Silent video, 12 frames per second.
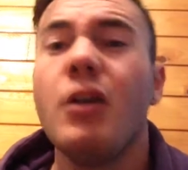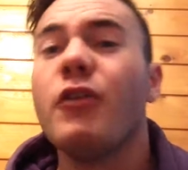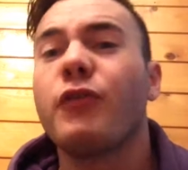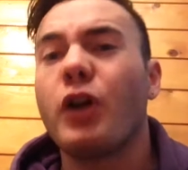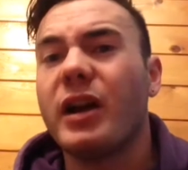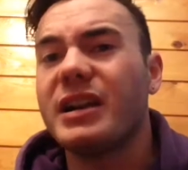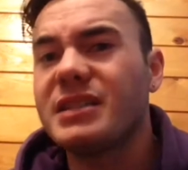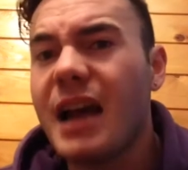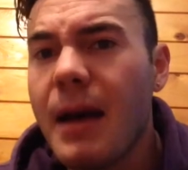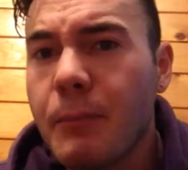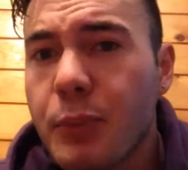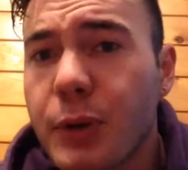For
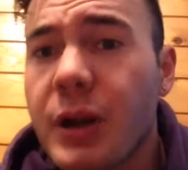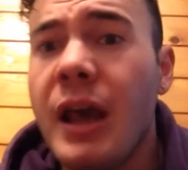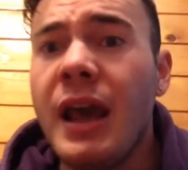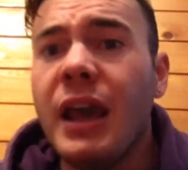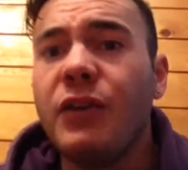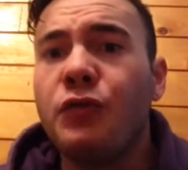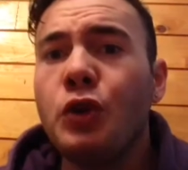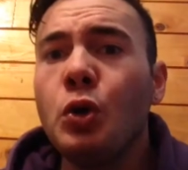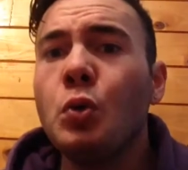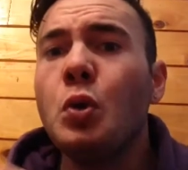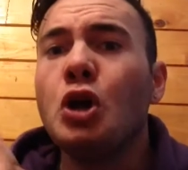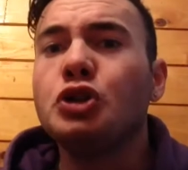example, if
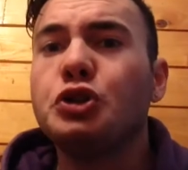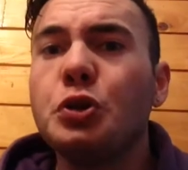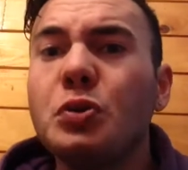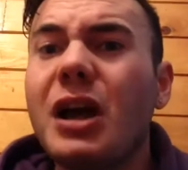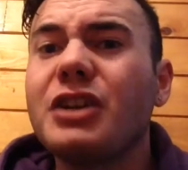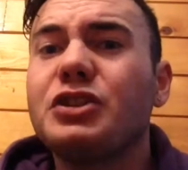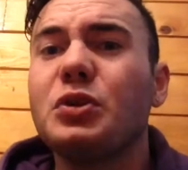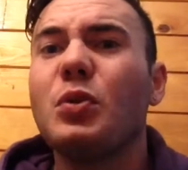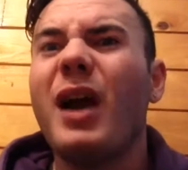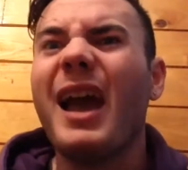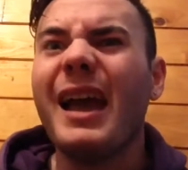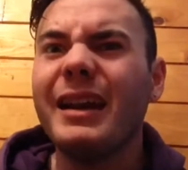you do not
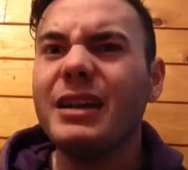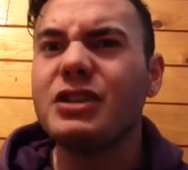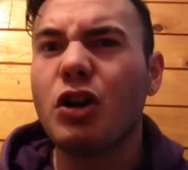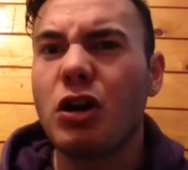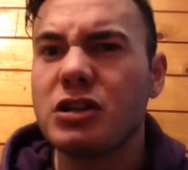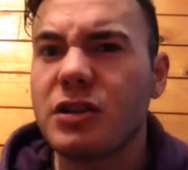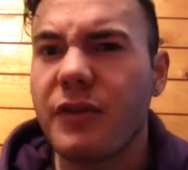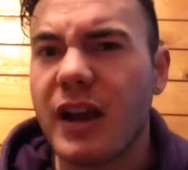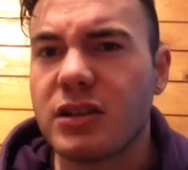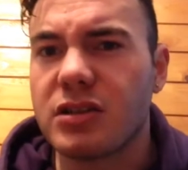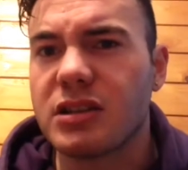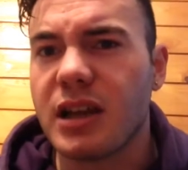do any source of
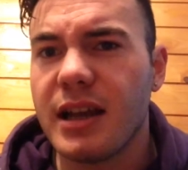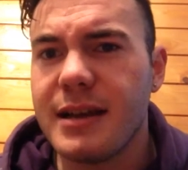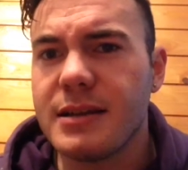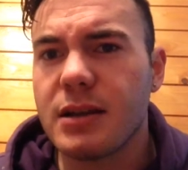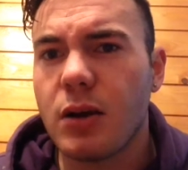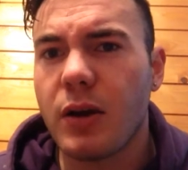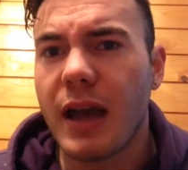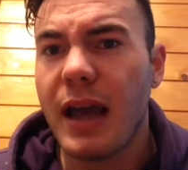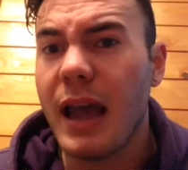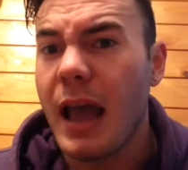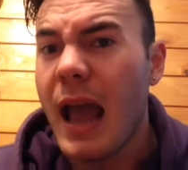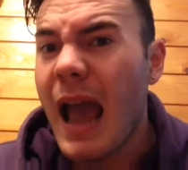exercise,
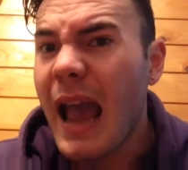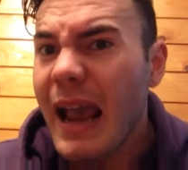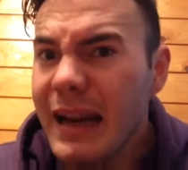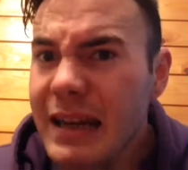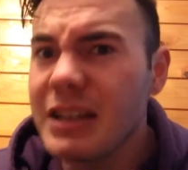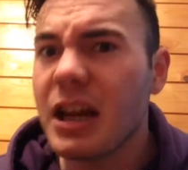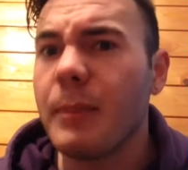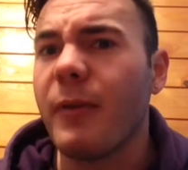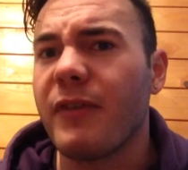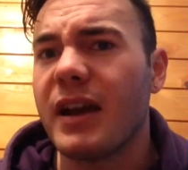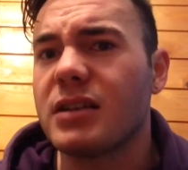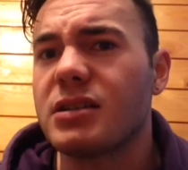okay, any type of
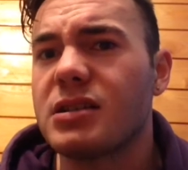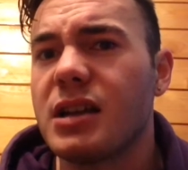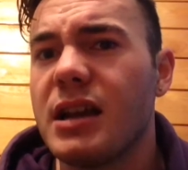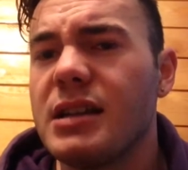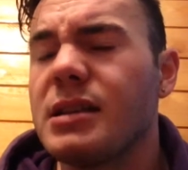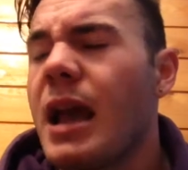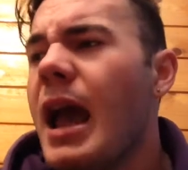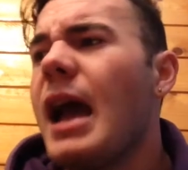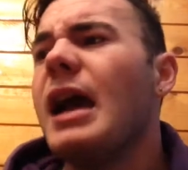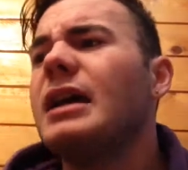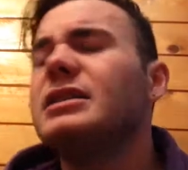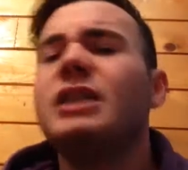exercise,
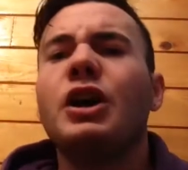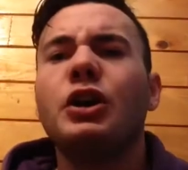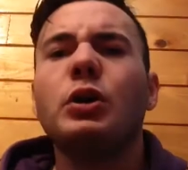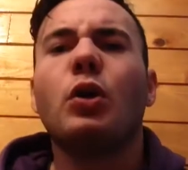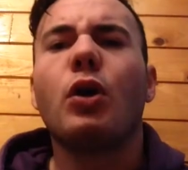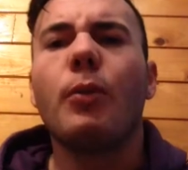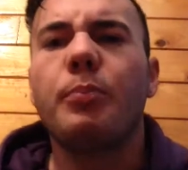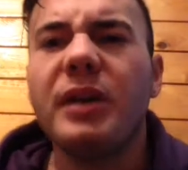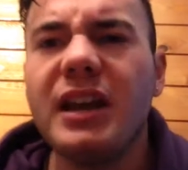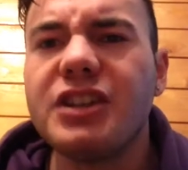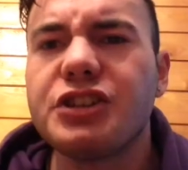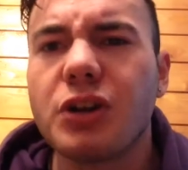and you're
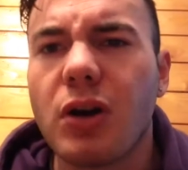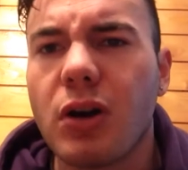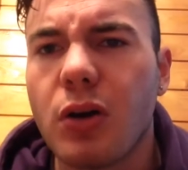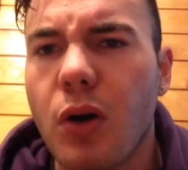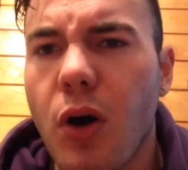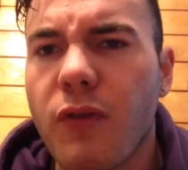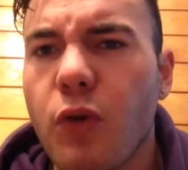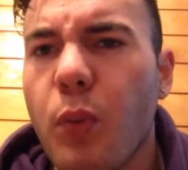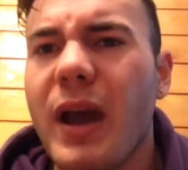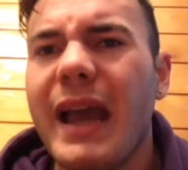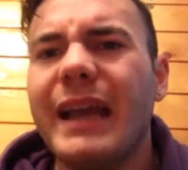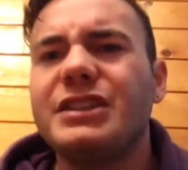obese, you're
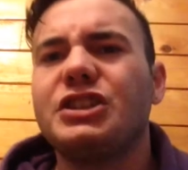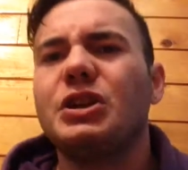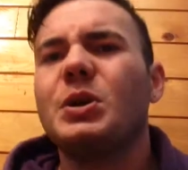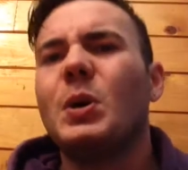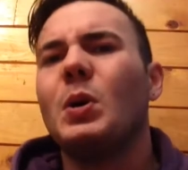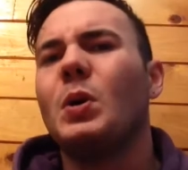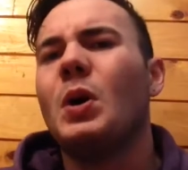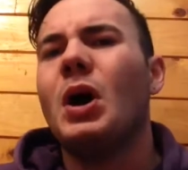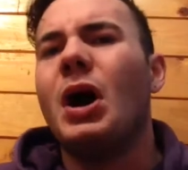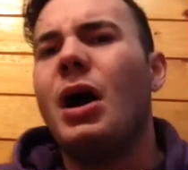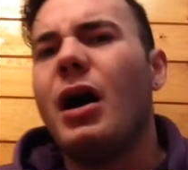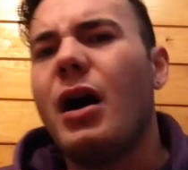overweight, you know,
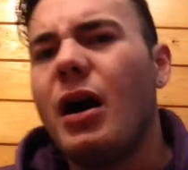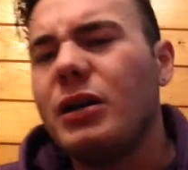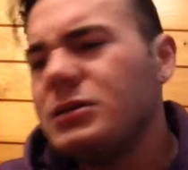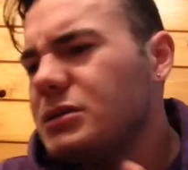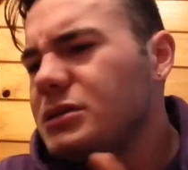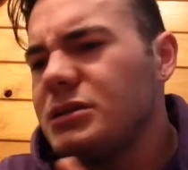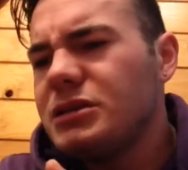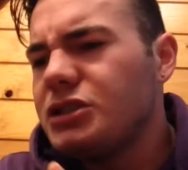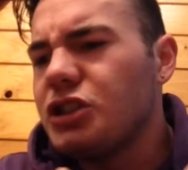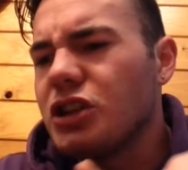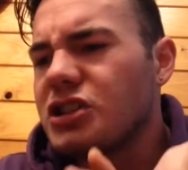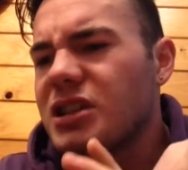
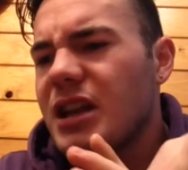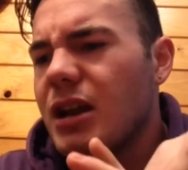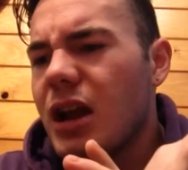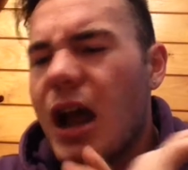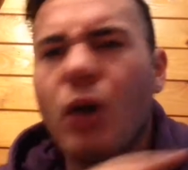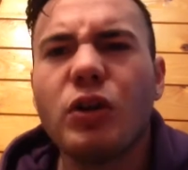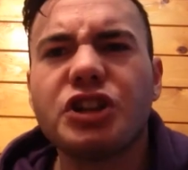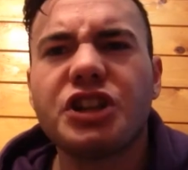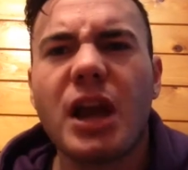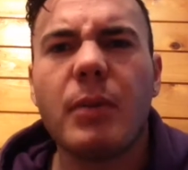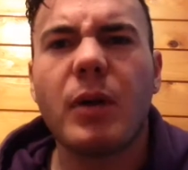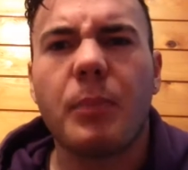just out of
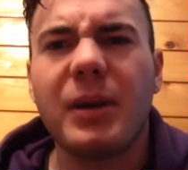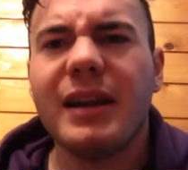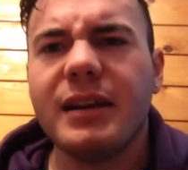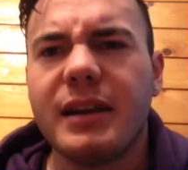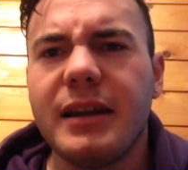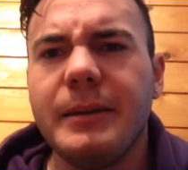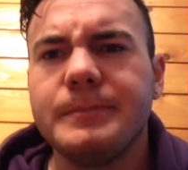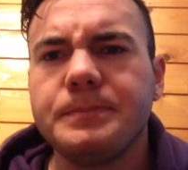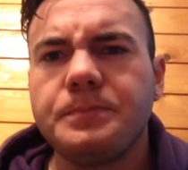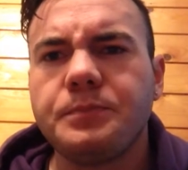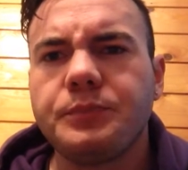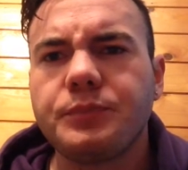shape completely,
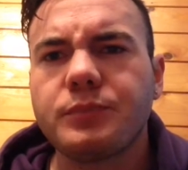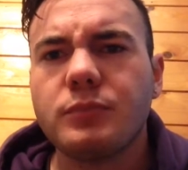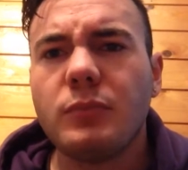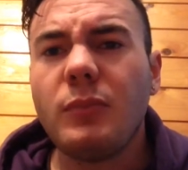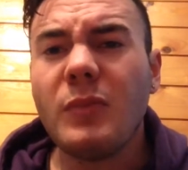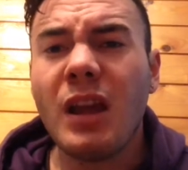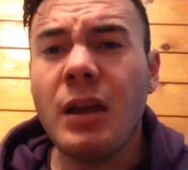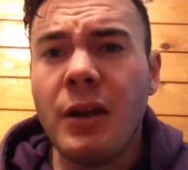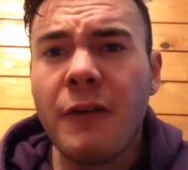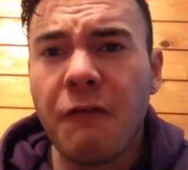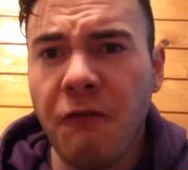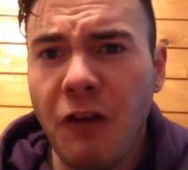
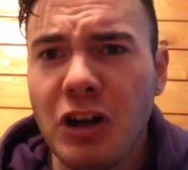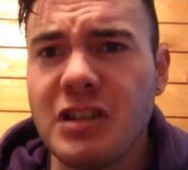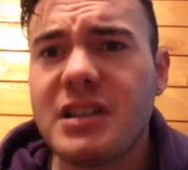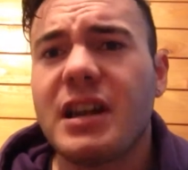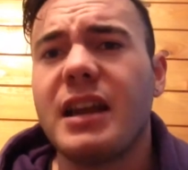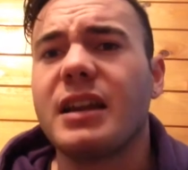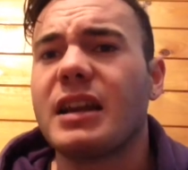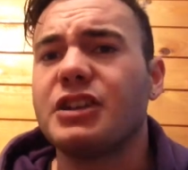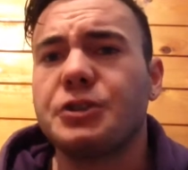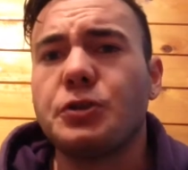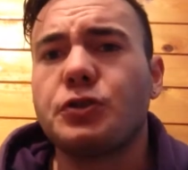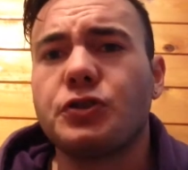first thing that
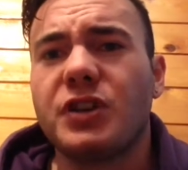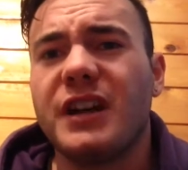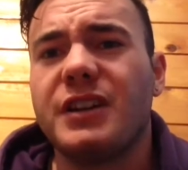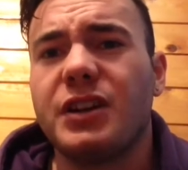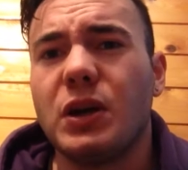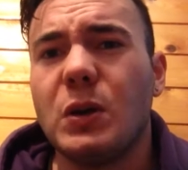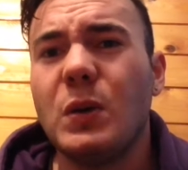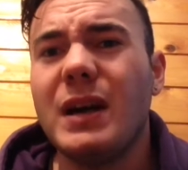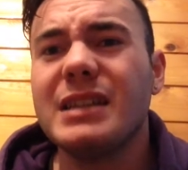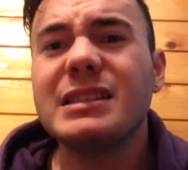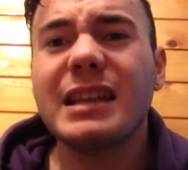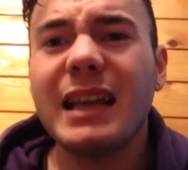you should try to do
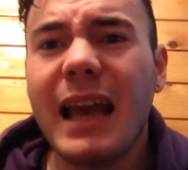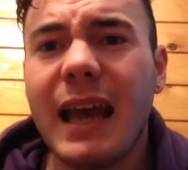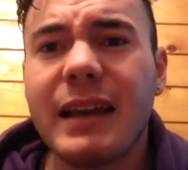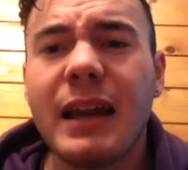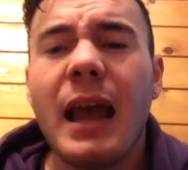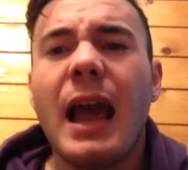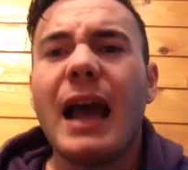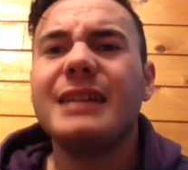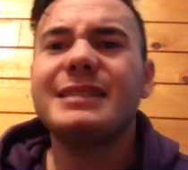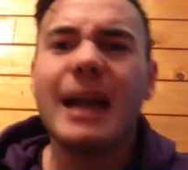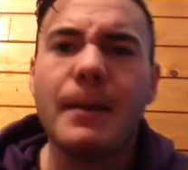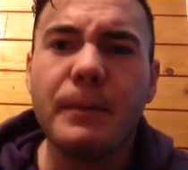is to get a
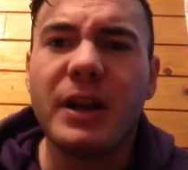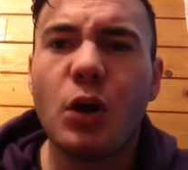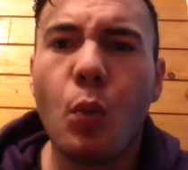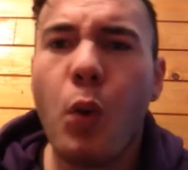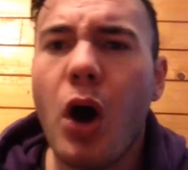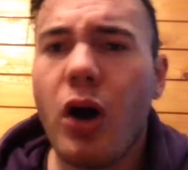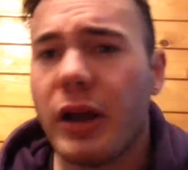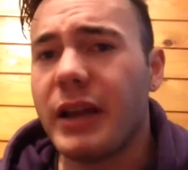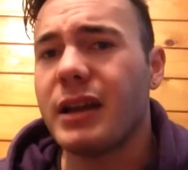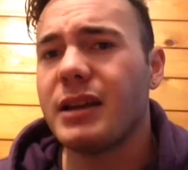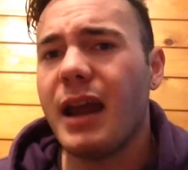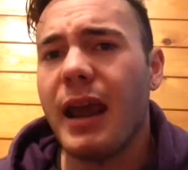10-minute walk in
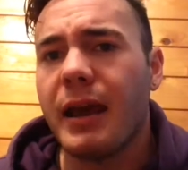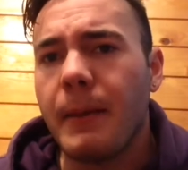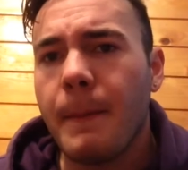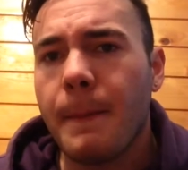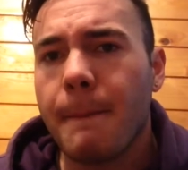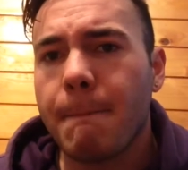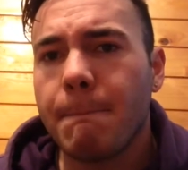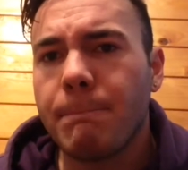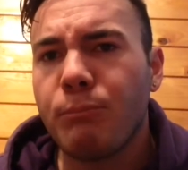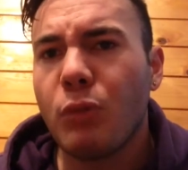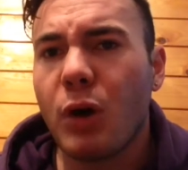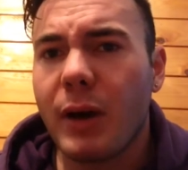a day,
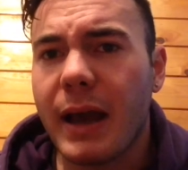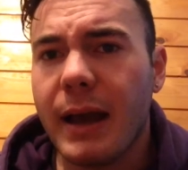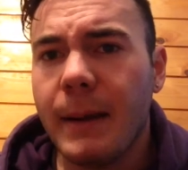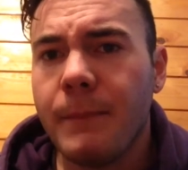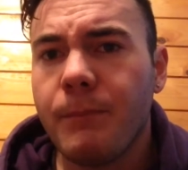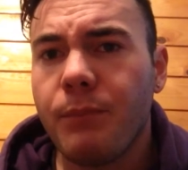okay?